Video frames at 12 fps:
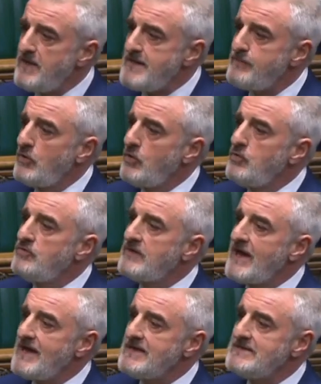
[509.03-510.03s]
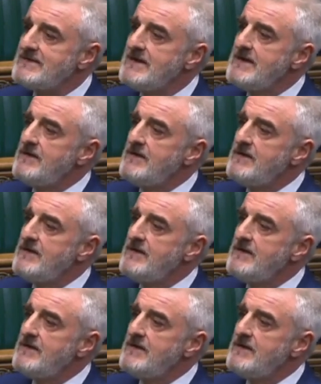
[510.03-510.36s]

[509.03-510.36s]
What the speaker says: people who died